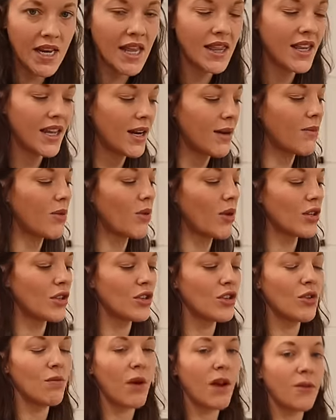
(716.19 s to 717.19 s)
and then I'm going
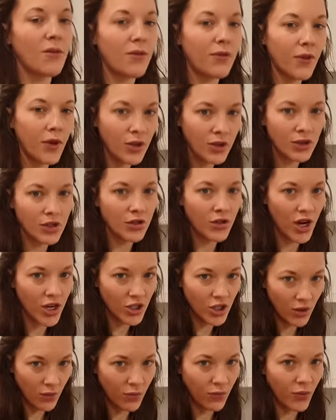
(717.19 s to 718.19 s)
to do my first
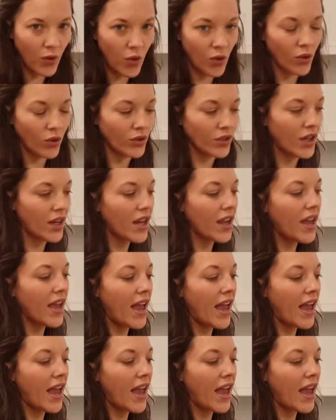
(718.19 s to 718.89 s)
stretch and fold.